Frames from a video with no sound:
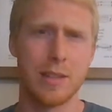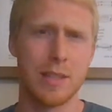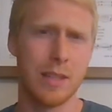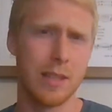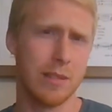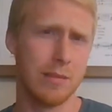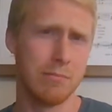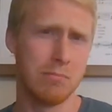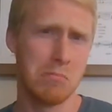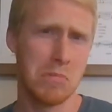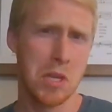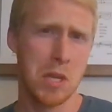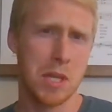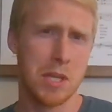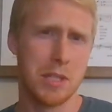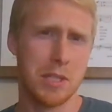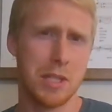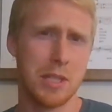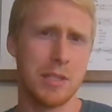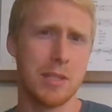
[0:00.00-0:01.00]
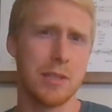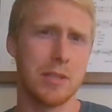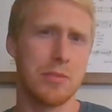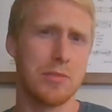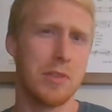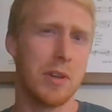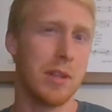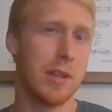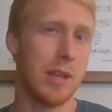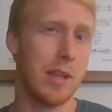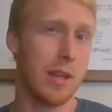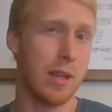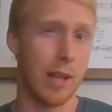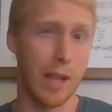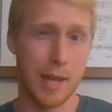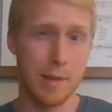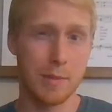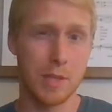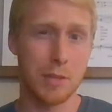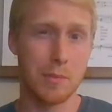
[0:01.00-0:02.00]
Did Jesus really
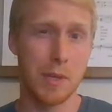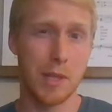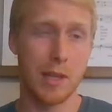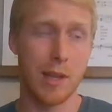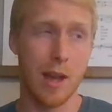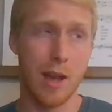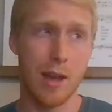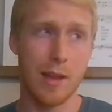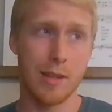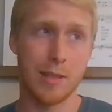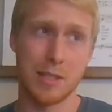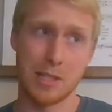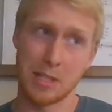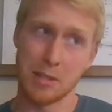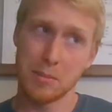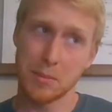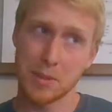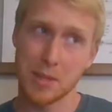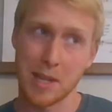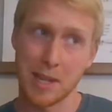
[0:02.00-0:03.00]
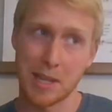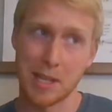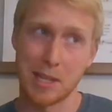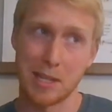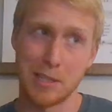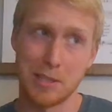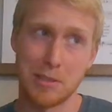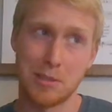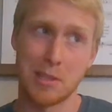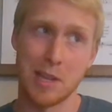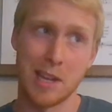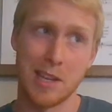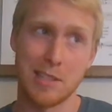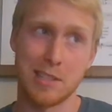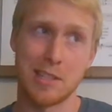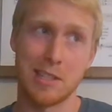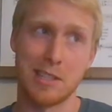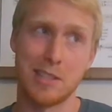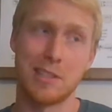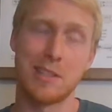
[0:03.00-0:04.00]
claim to be God? It seems like he
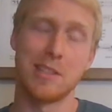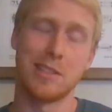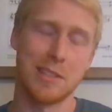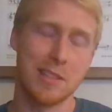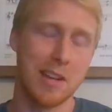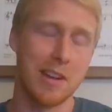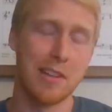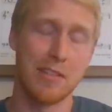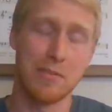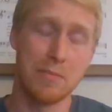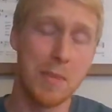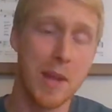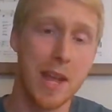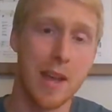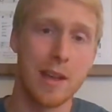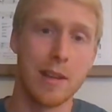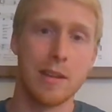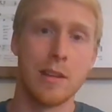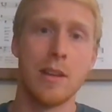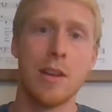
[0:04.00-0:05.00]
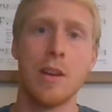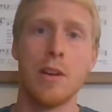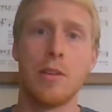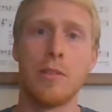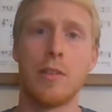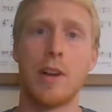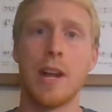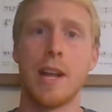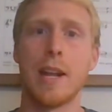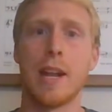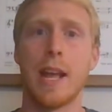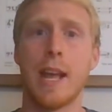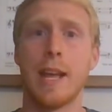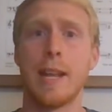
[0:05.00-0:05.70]
says he's the Son of Man, right?